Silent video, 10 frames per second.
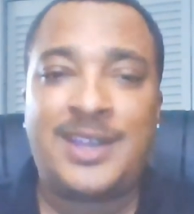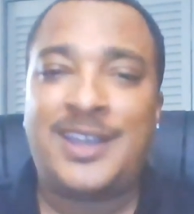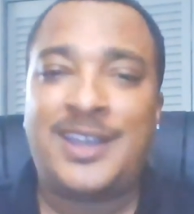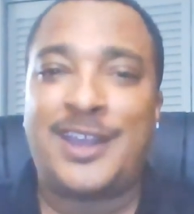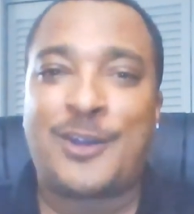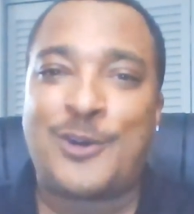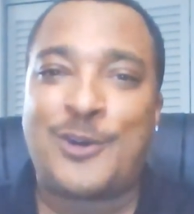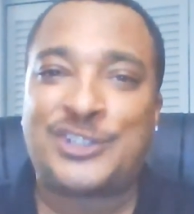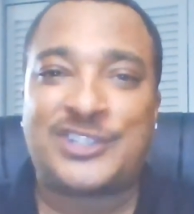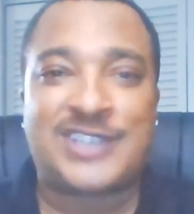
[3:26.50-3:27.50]
And of
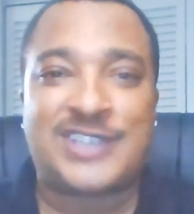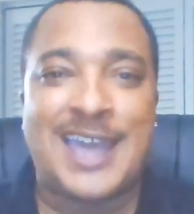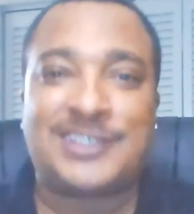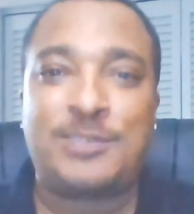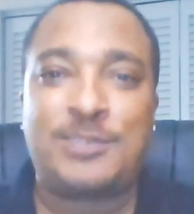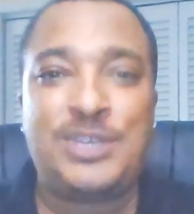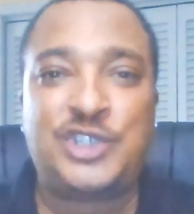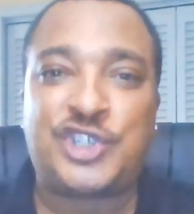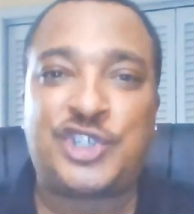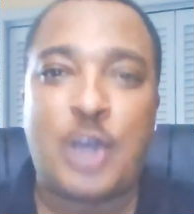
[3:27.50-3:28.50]
course, it's got to be
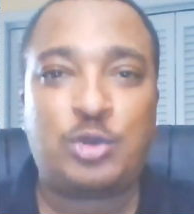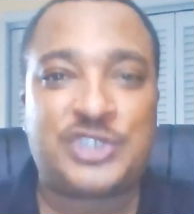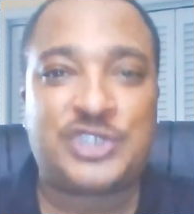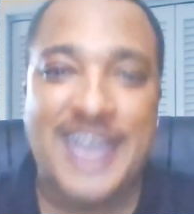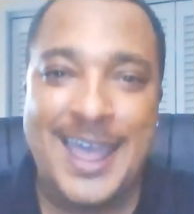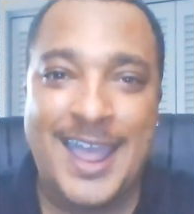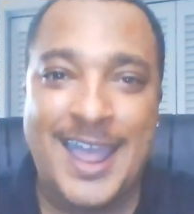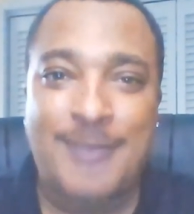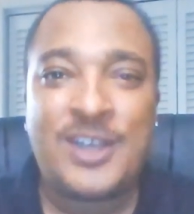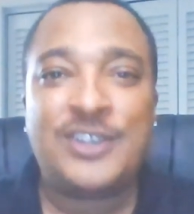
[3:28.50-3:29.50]

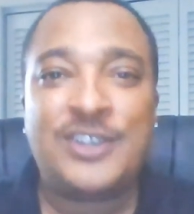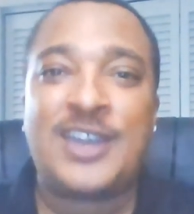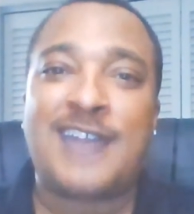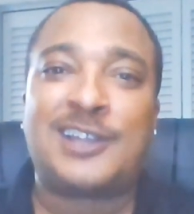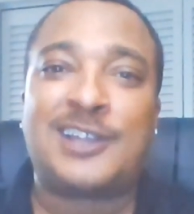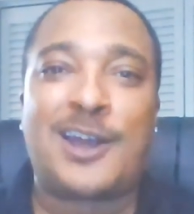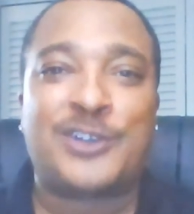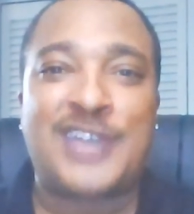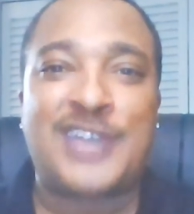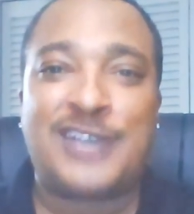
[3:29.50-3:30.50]
showtime. You got the
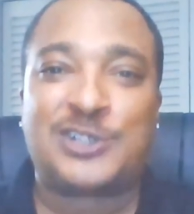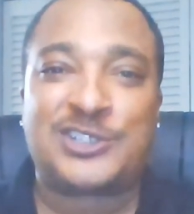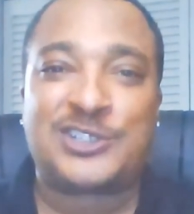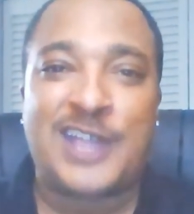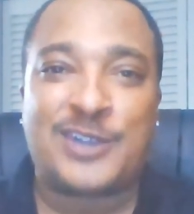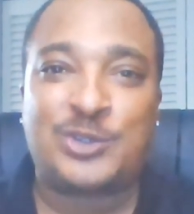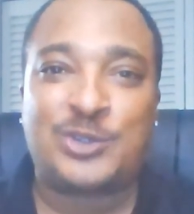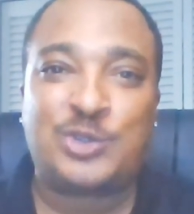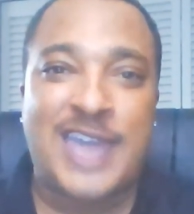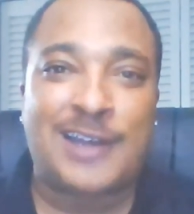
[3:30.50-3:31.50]
Los Angeles Lakers,
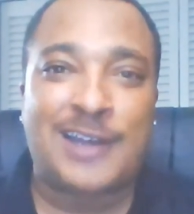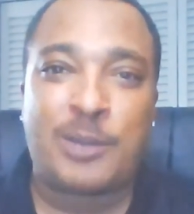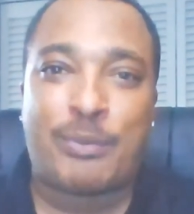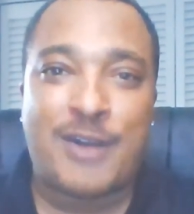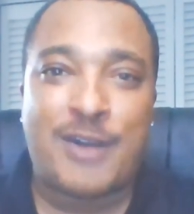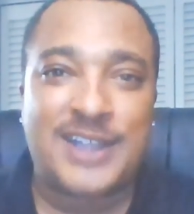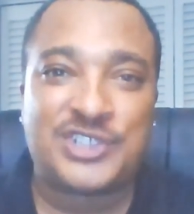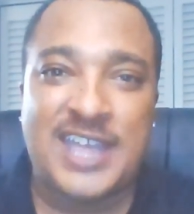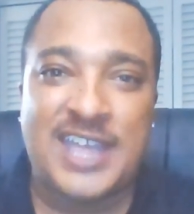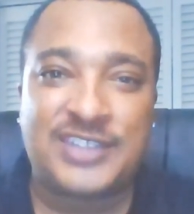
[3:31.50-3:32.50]
who's got LeBron
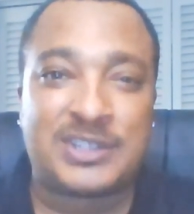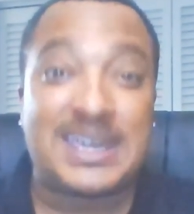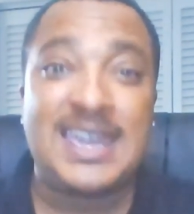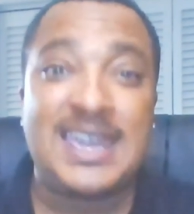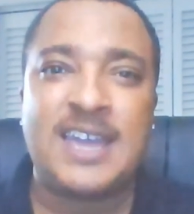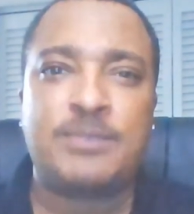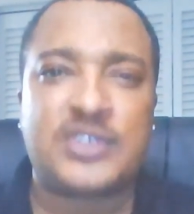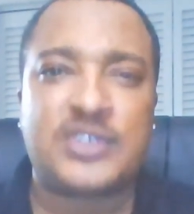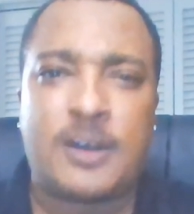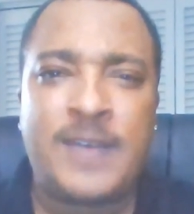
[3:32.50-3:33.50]
James, the king
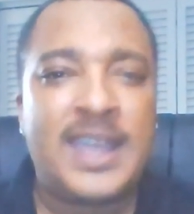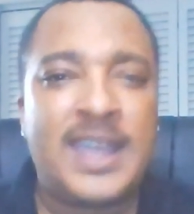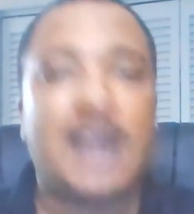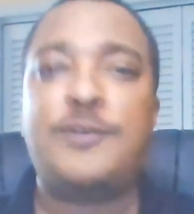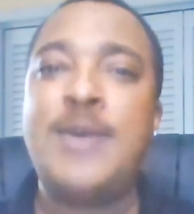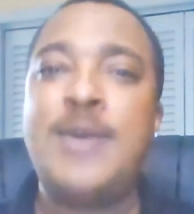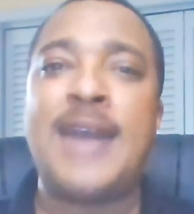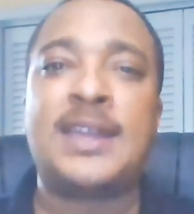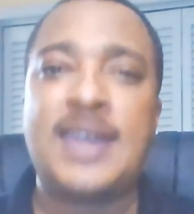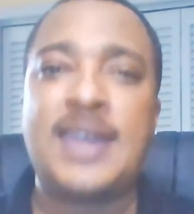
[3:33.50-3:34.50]
himself. And if you
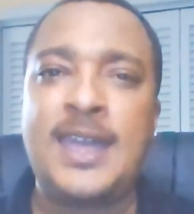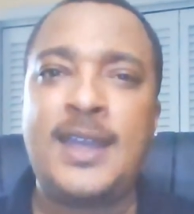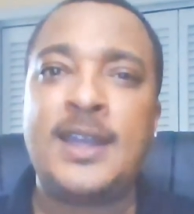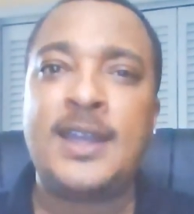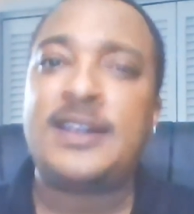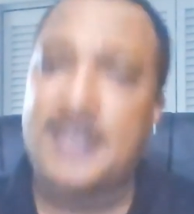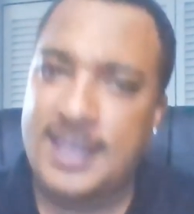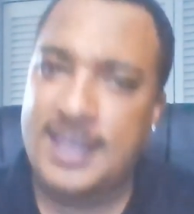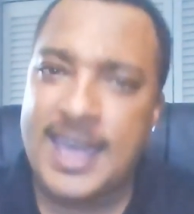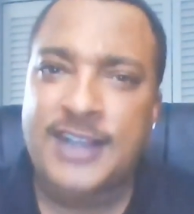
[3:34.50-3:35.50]
got the king, then
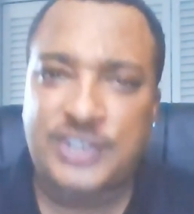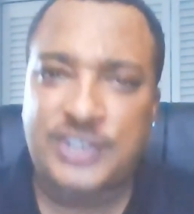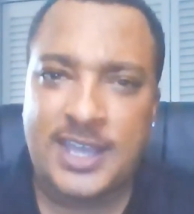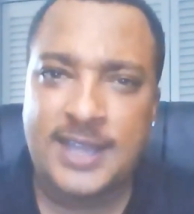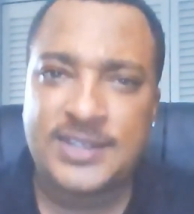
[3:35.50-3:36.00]
you got a chance.